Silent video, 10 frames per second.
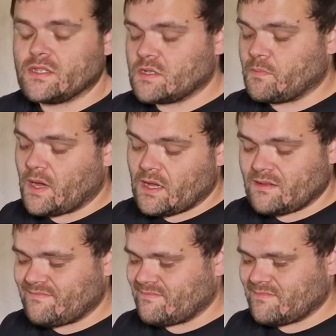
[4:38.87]
But
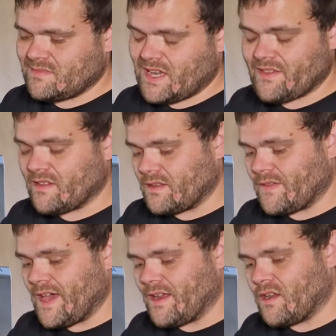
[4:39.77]
other than
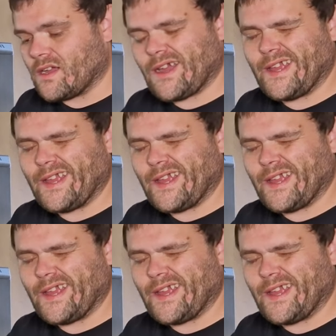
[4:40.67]
that, look,